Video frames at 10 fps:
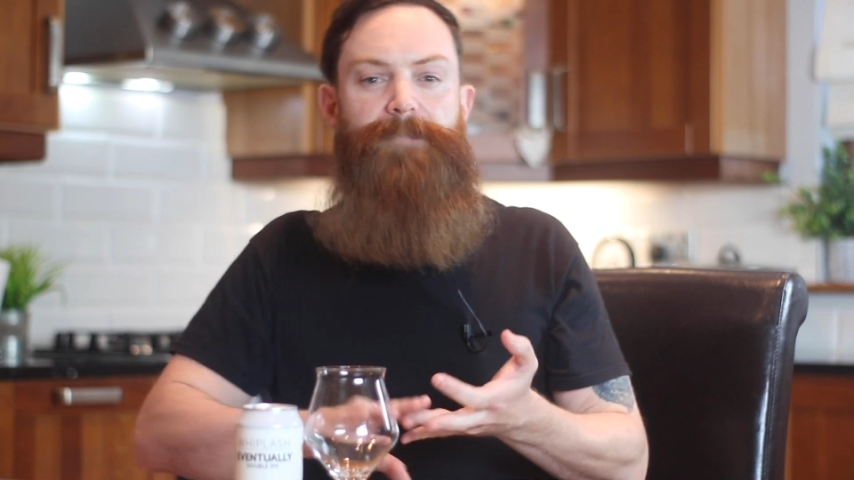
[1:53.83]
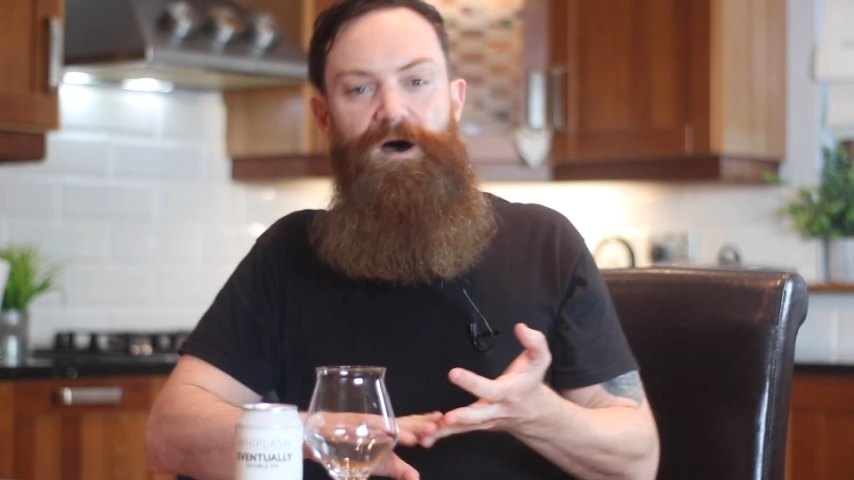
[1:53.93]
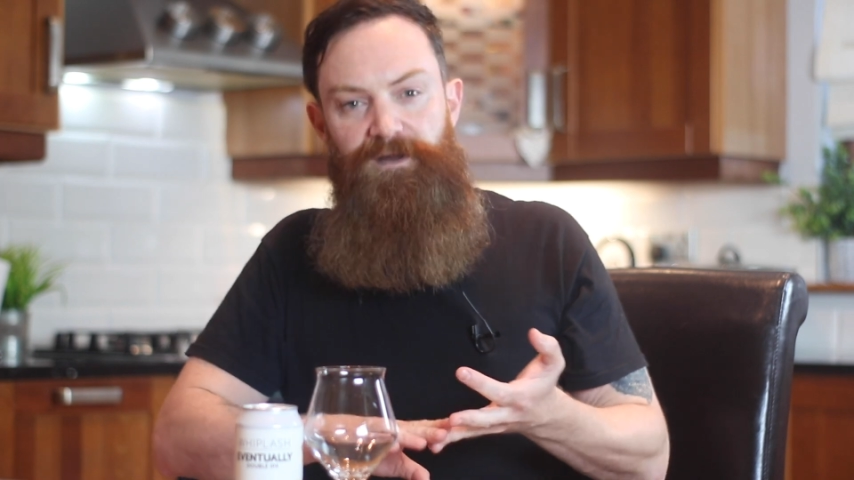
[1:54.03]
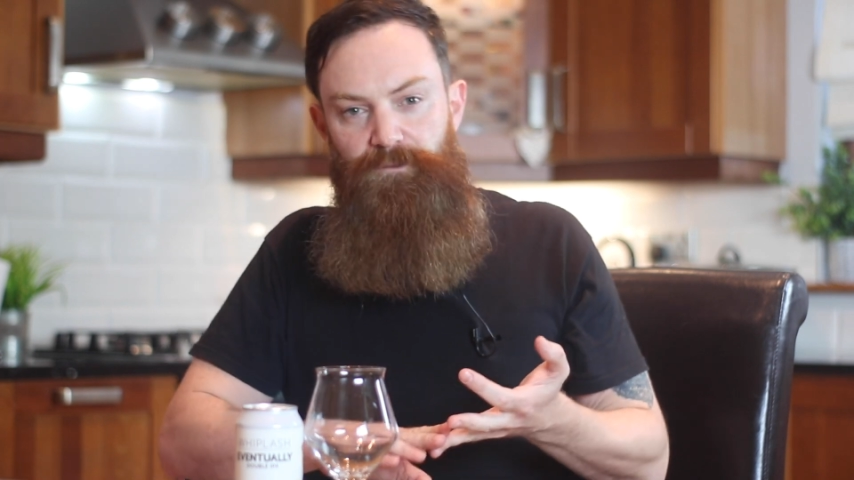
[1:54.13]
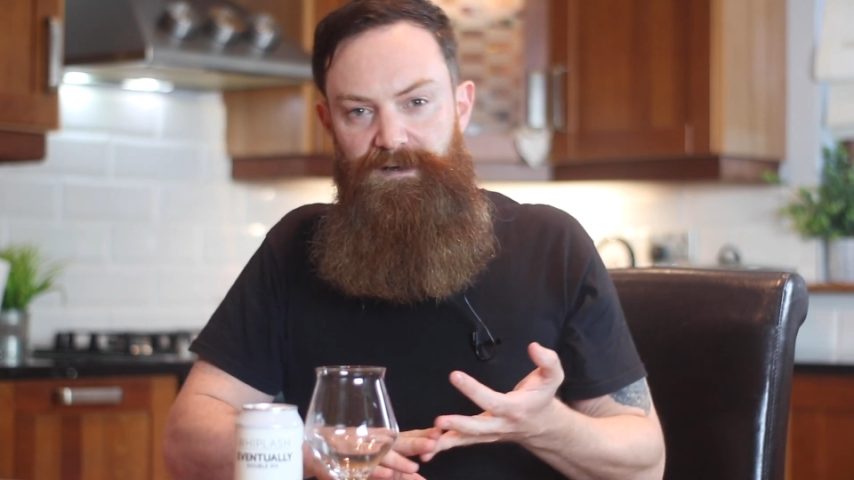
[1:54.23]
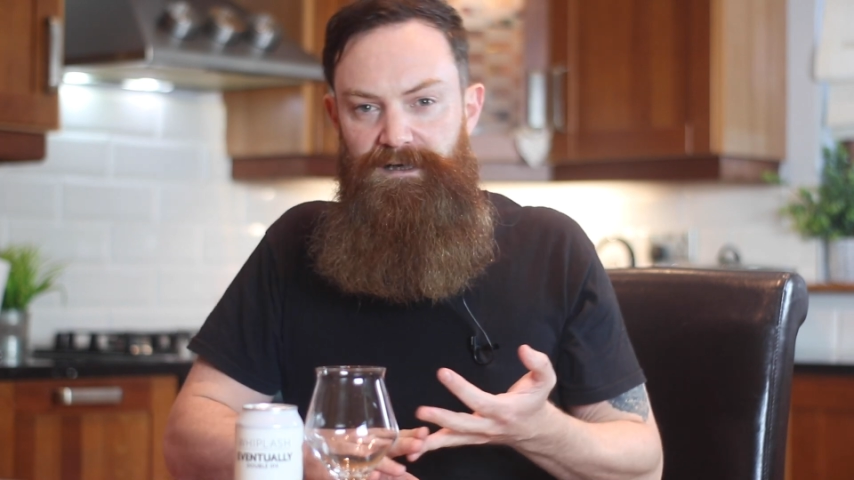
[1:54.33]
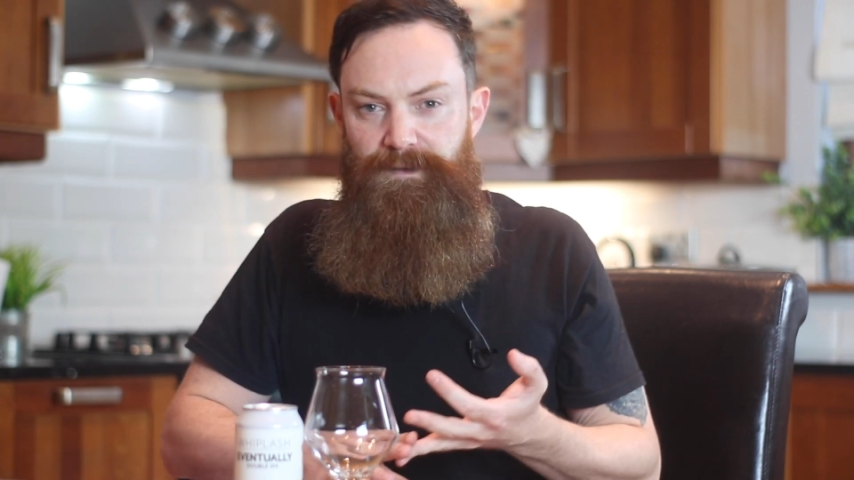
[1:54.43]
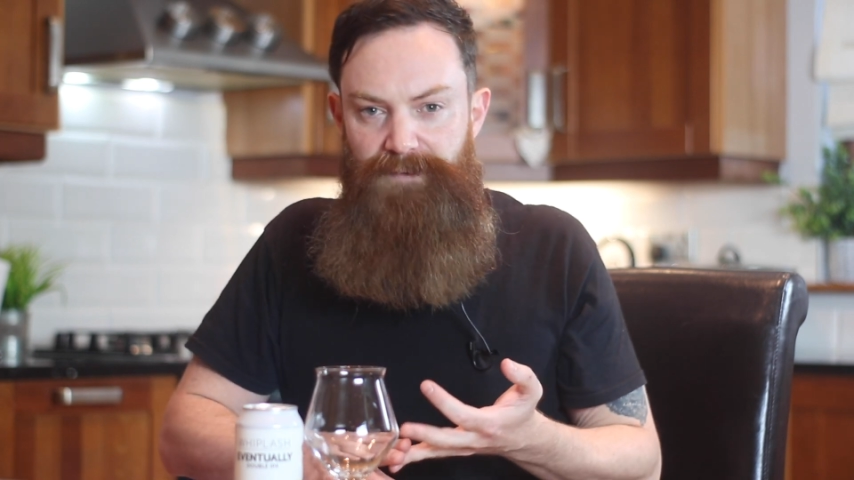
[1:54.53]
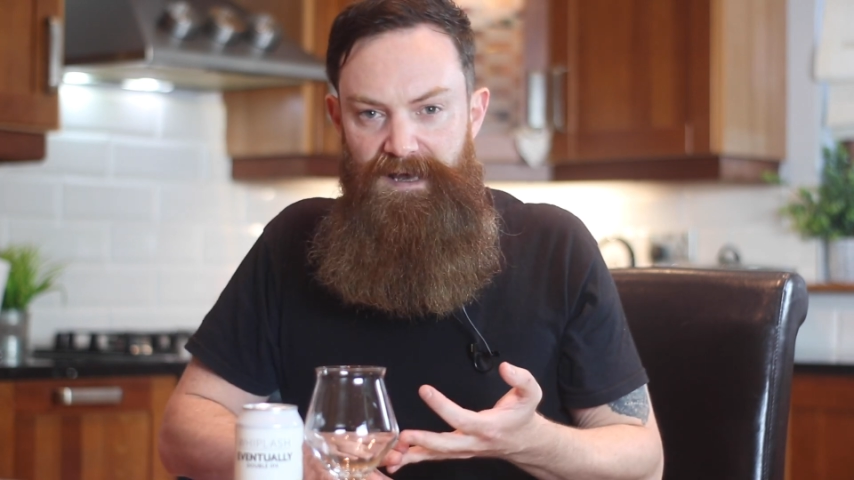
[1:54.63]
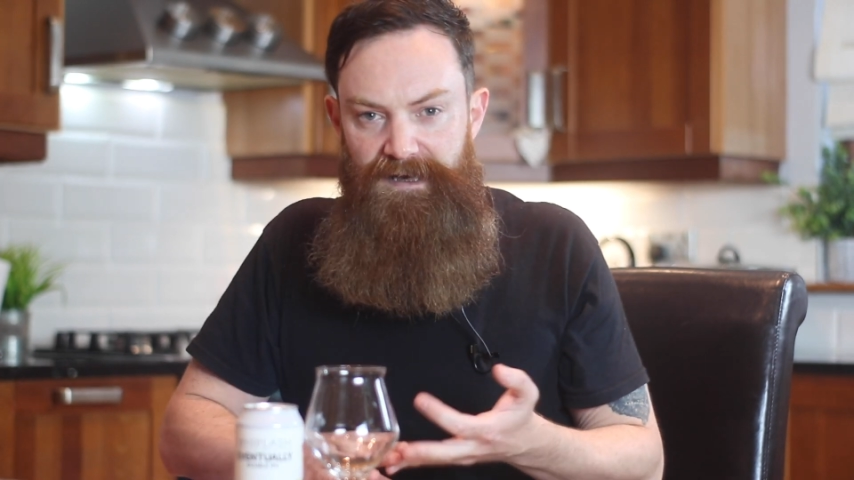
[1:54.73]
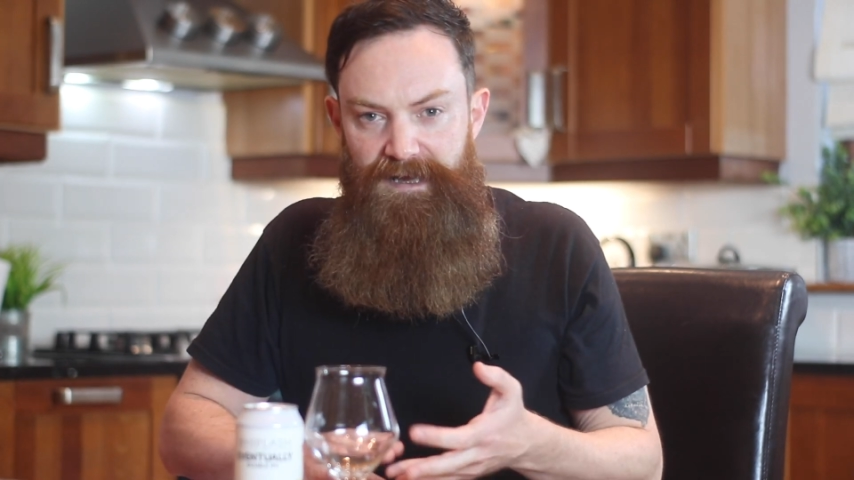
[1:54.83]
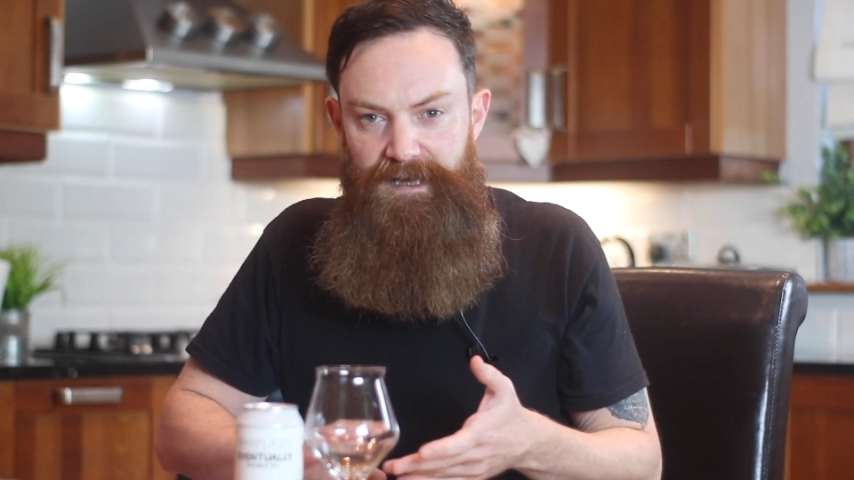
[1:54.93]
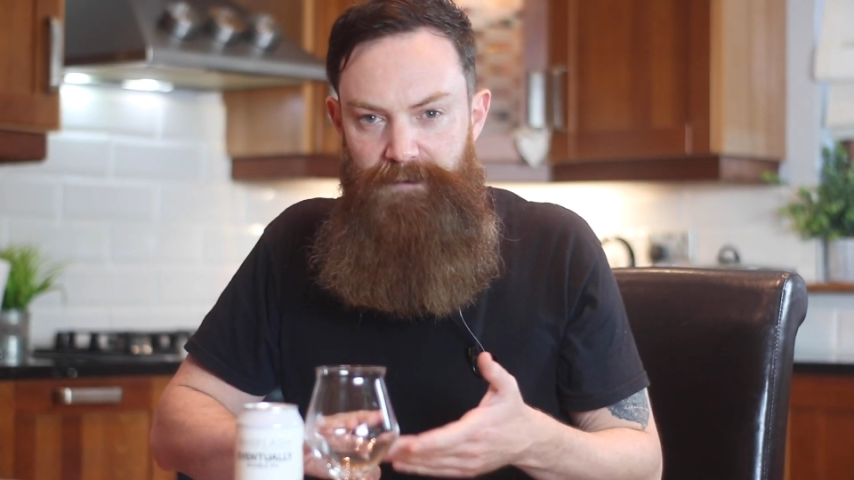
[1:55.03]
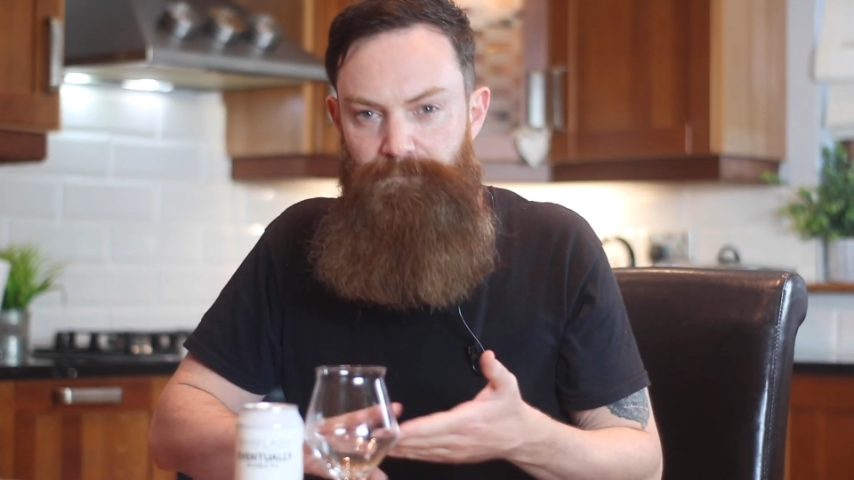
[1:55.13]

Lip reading: Body Riddler Pale Ale,